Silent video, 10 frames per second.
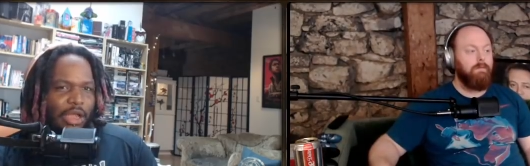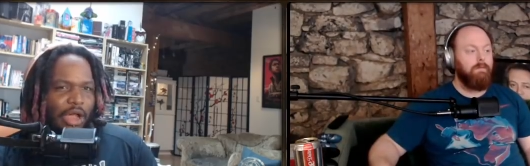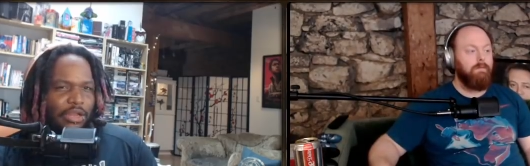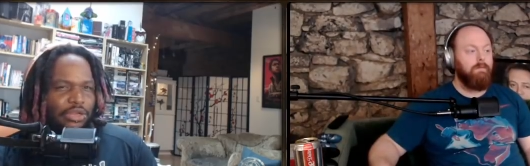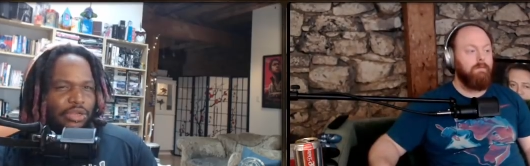
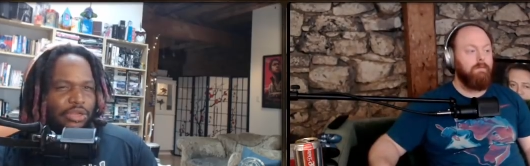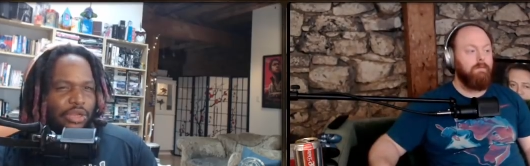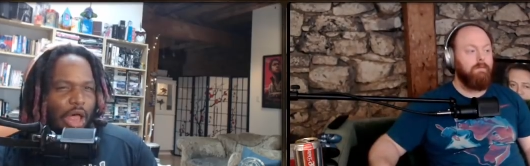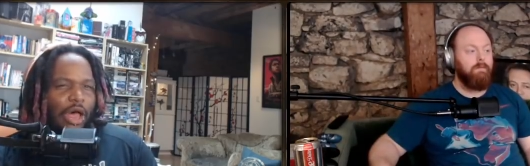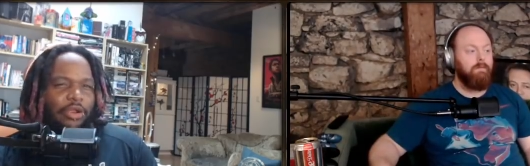Speaker 1: a
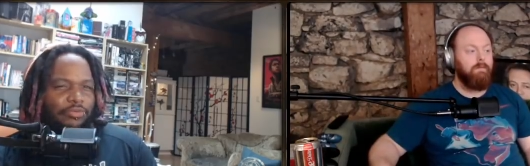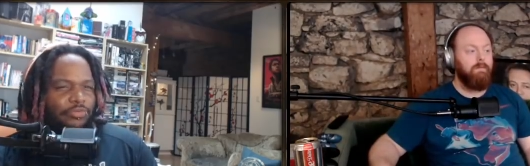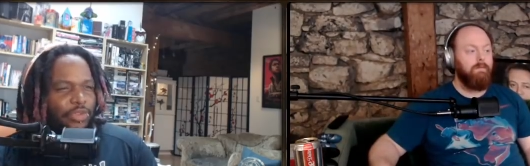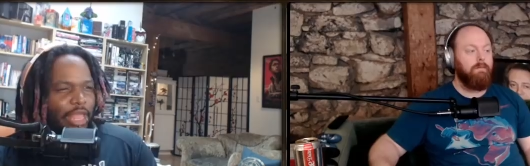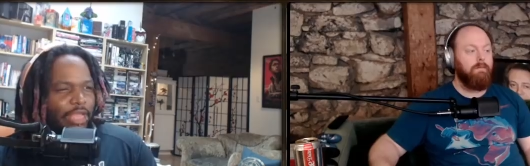lot
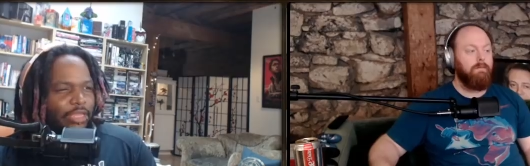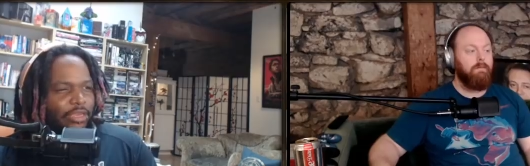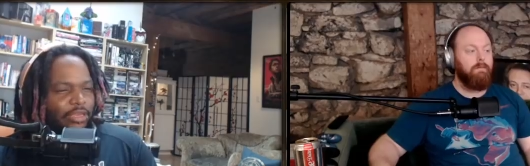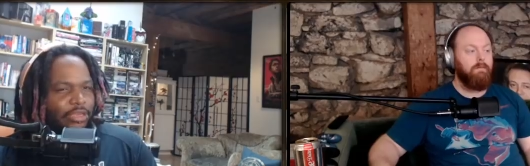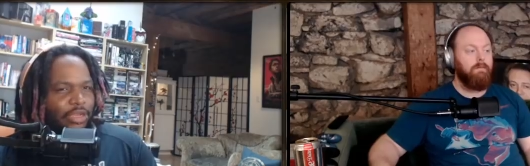of like
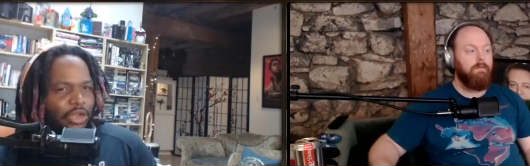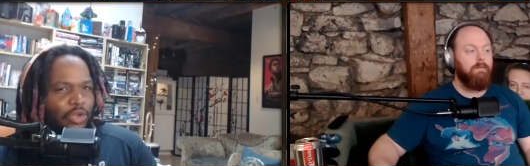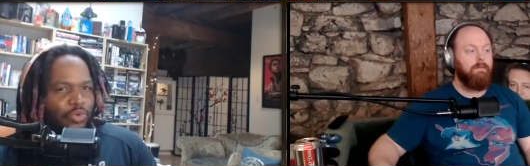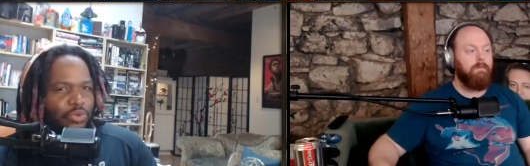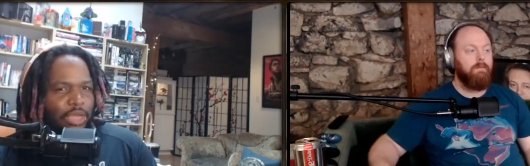you
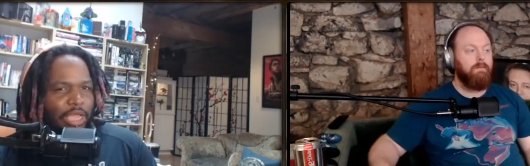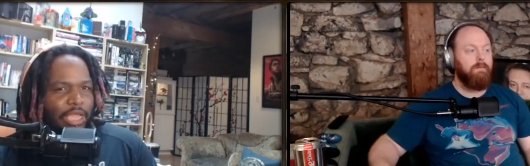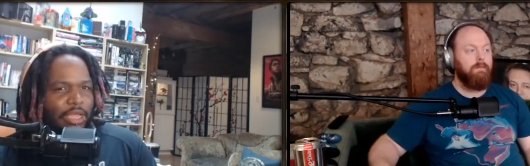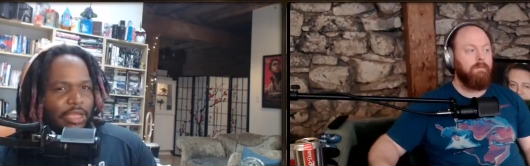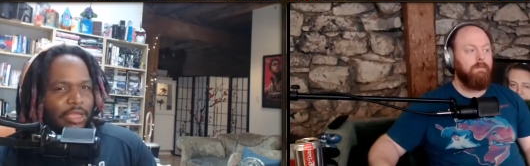know like